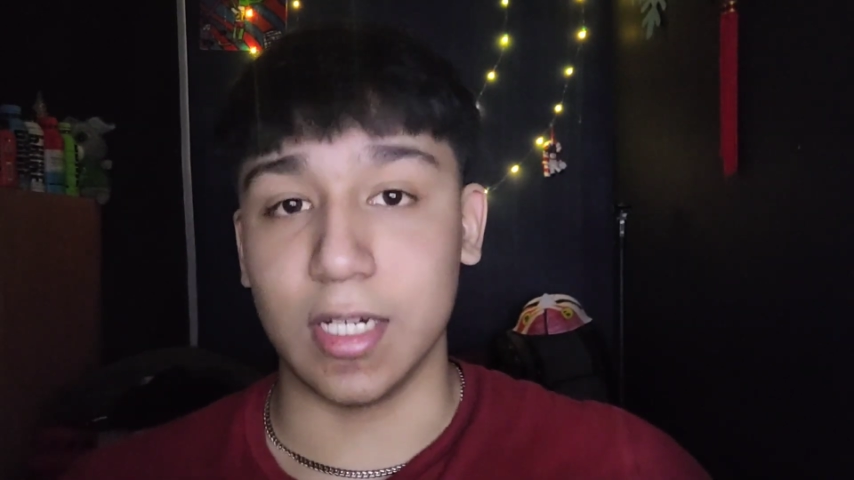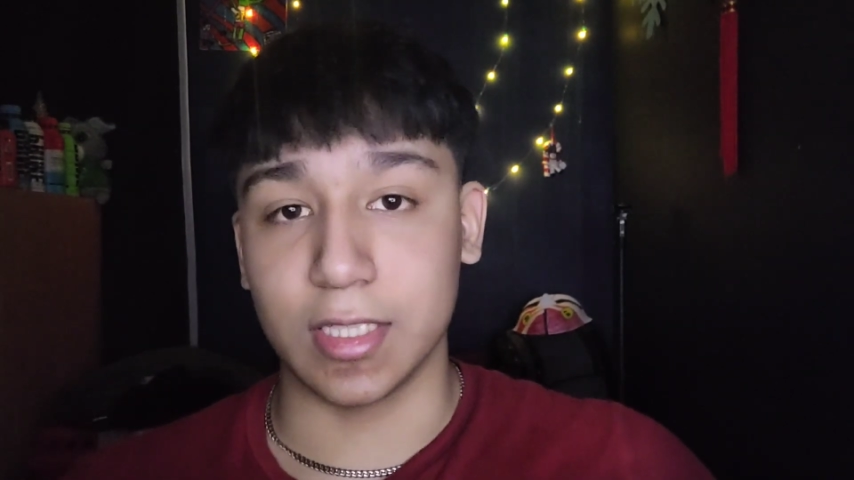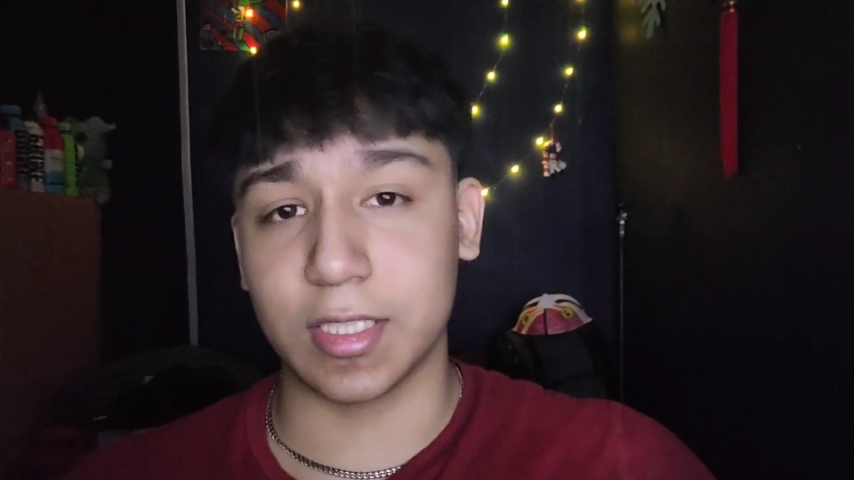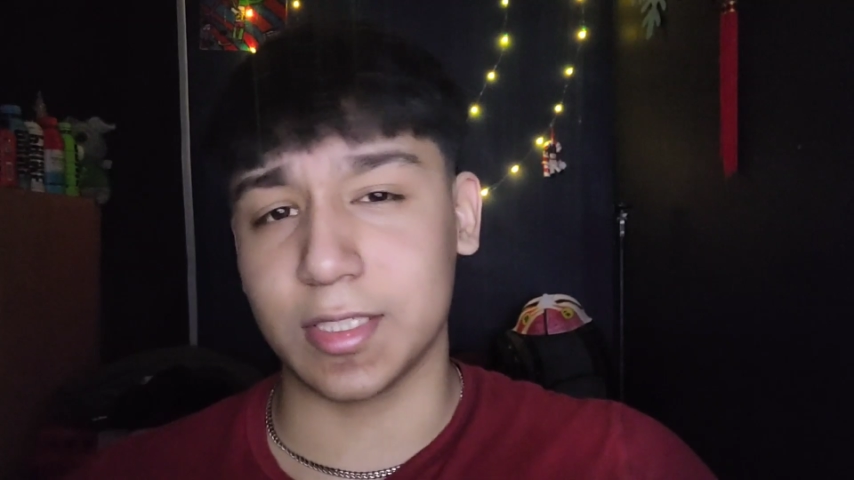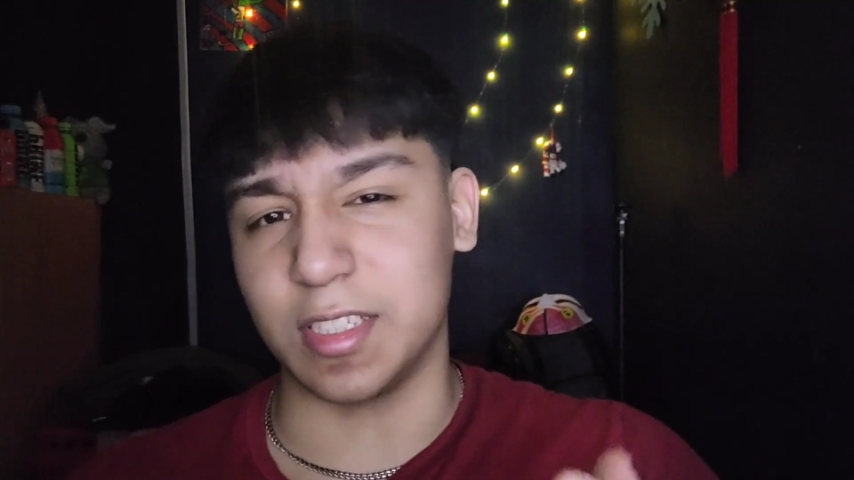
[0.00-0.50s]

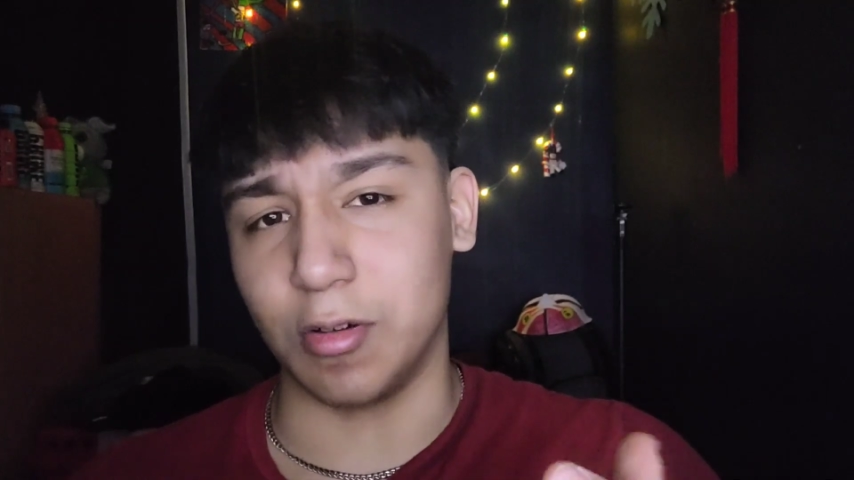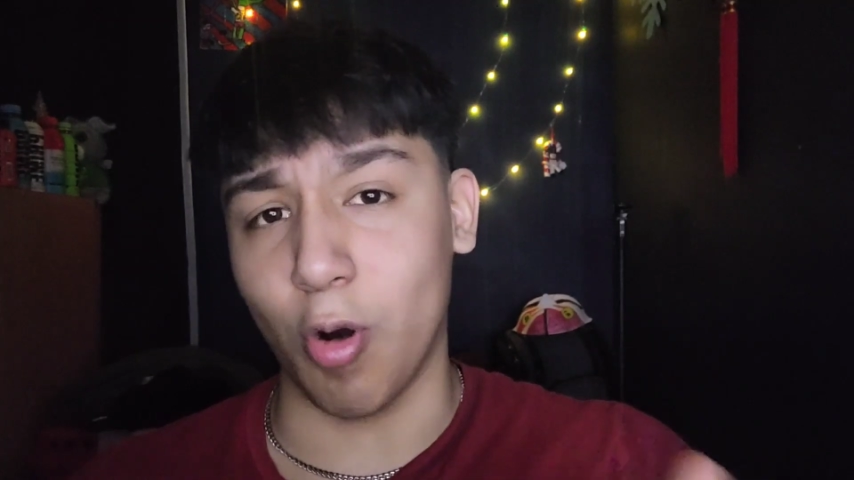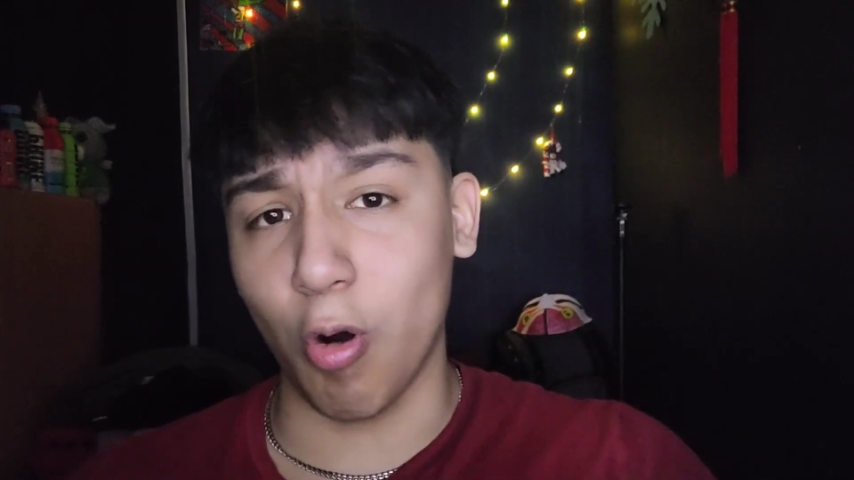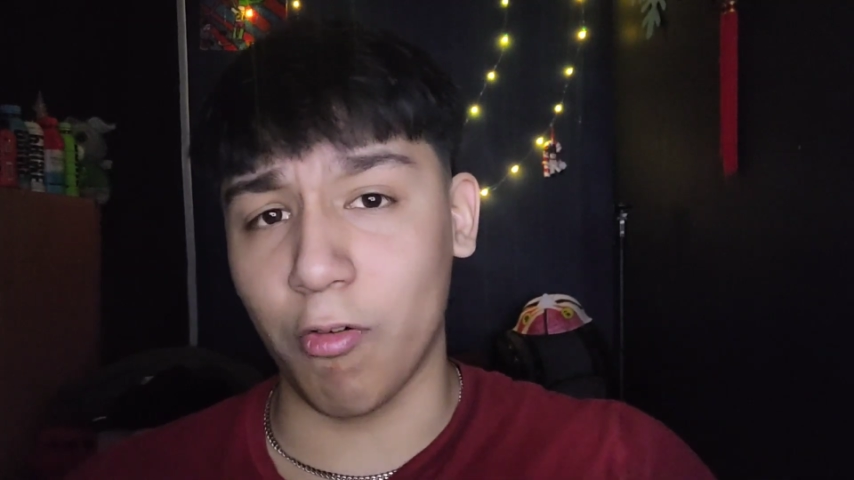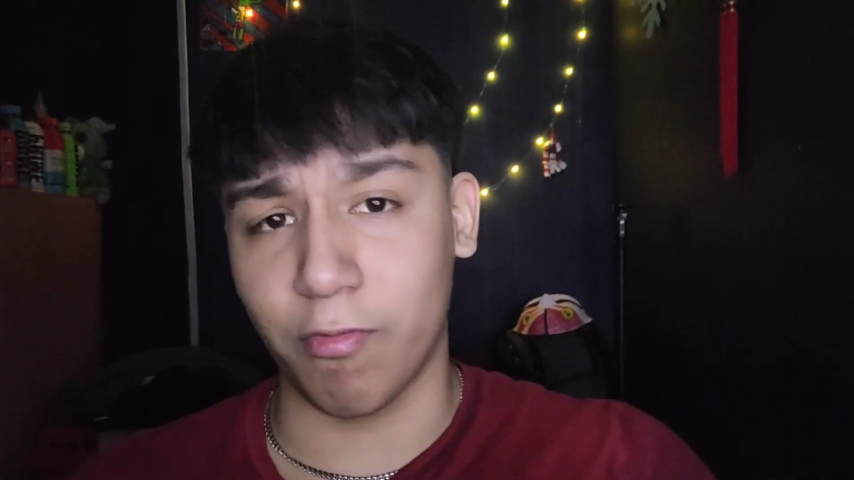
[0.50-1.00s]
It's just
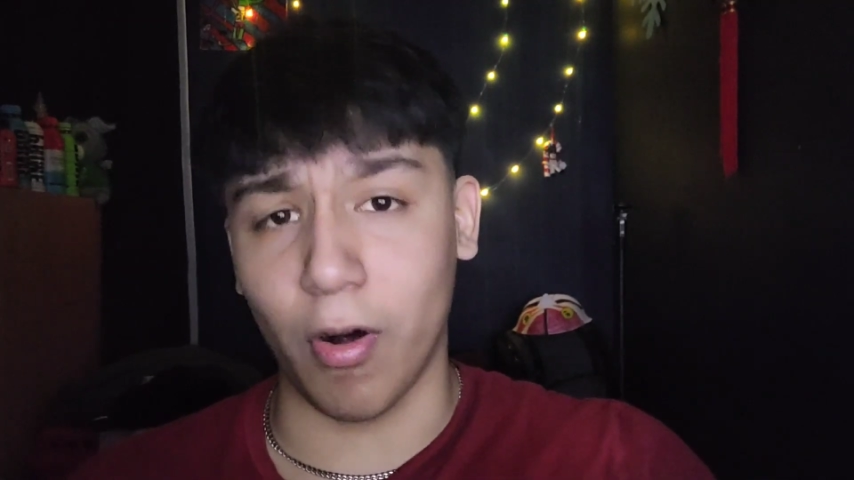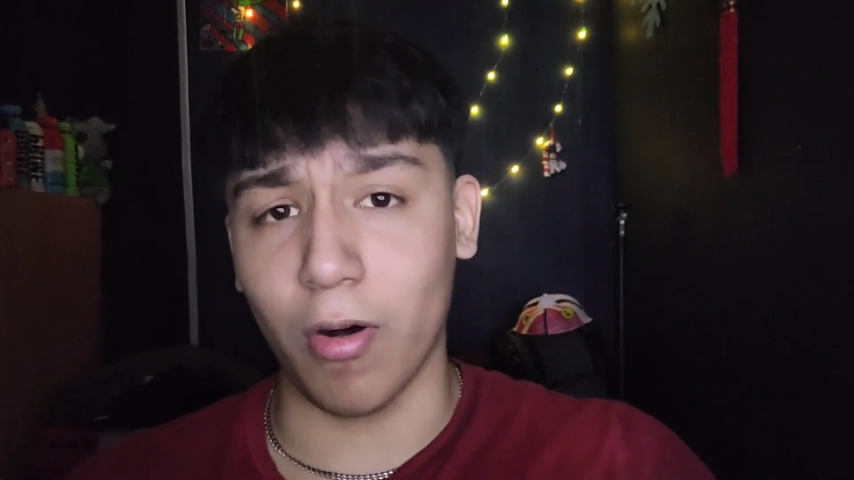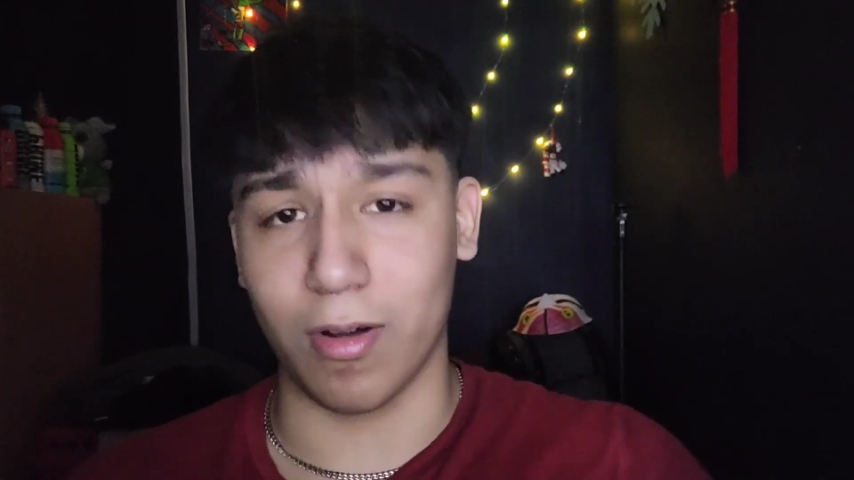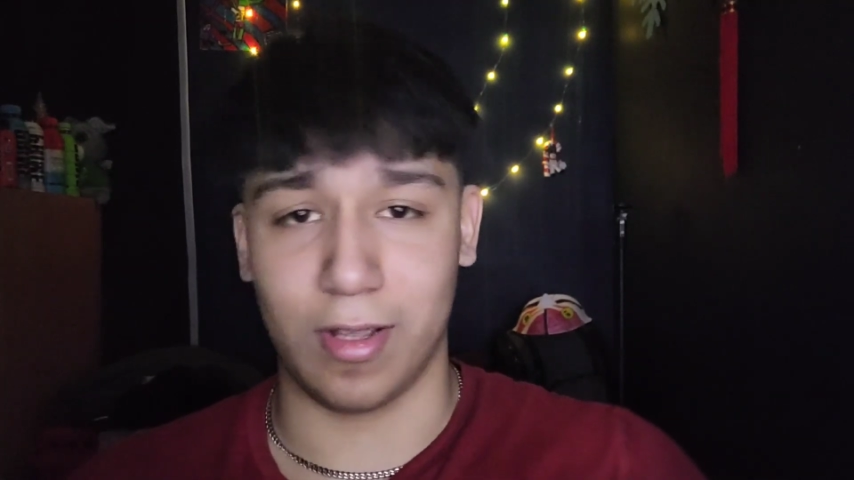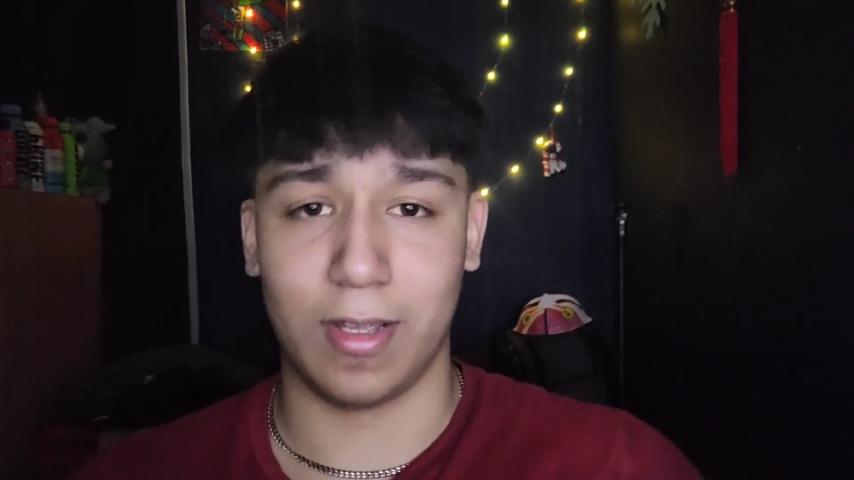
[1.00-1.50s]
your
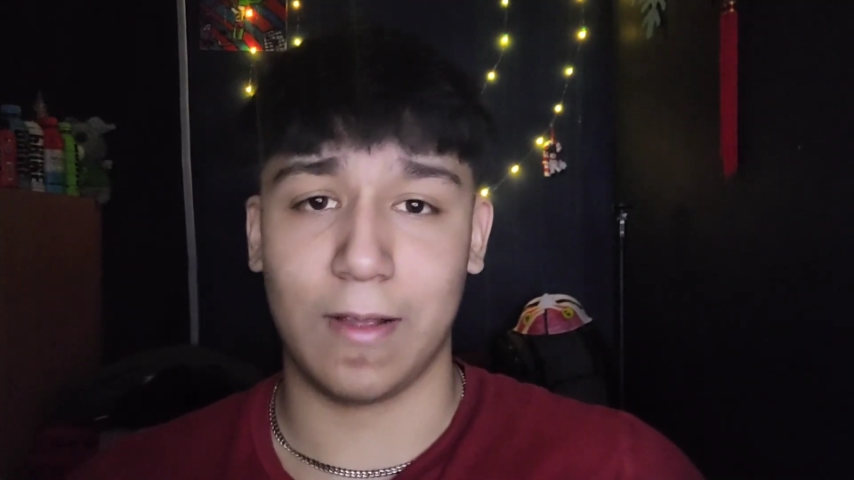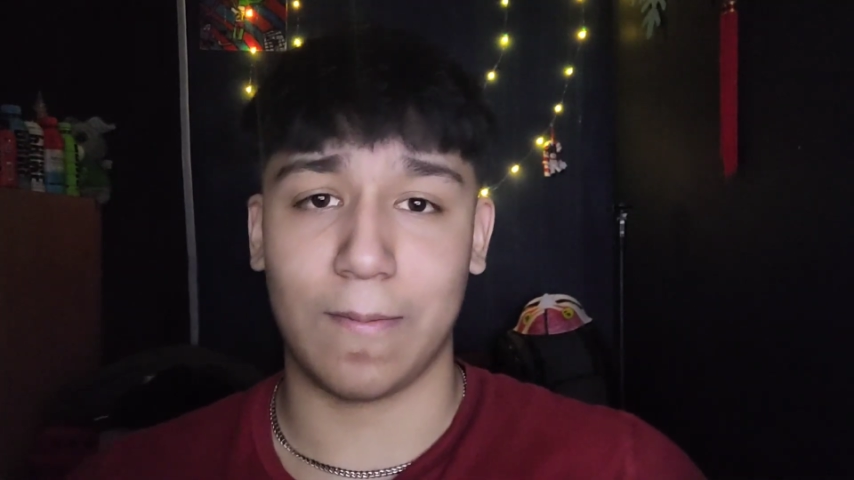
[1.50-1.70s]
fault.